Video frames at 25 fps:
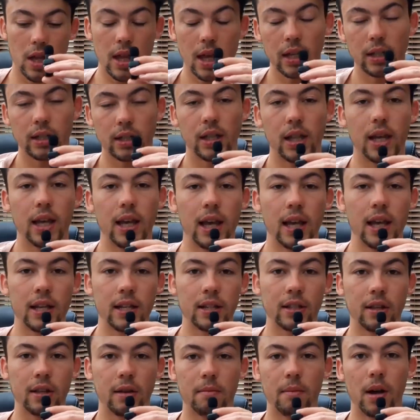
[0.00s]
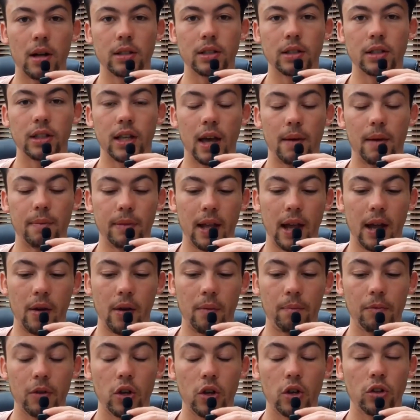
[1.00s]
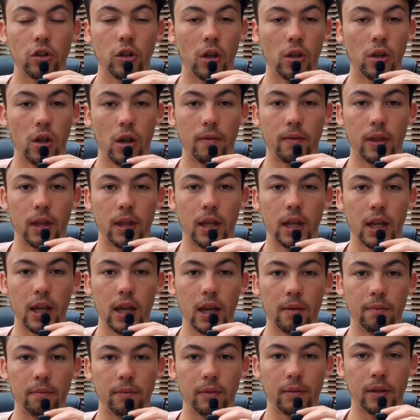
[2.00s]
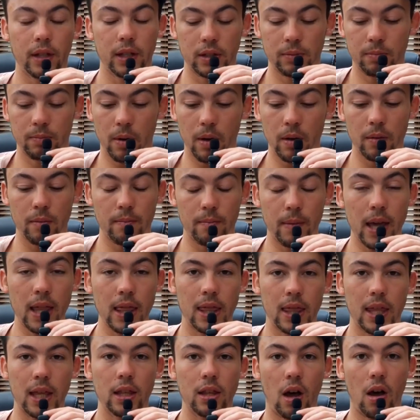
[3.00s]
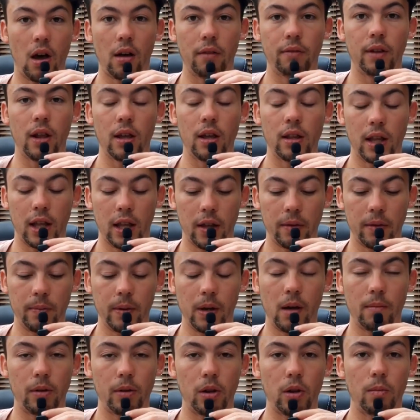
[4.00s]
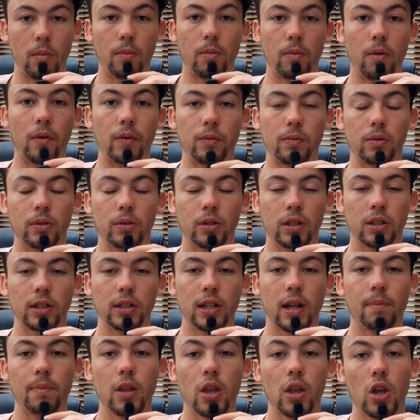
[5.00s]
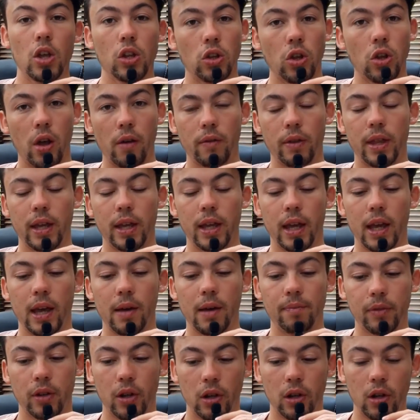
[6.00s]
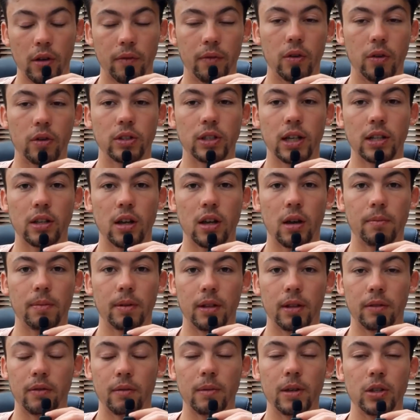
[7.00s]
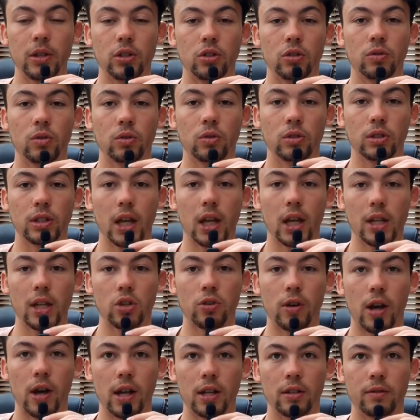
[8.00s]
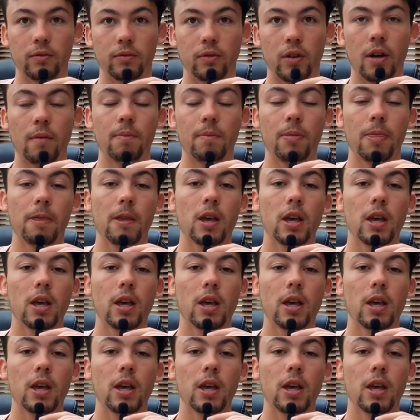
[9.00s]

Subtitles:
The next thing is mindset. Now, don't overthink it. That's my main thing that I've learned, and I've become a lot more profitable since then. Don't overthink it. Look for your setup, and if it meets your rules, take the trade, right?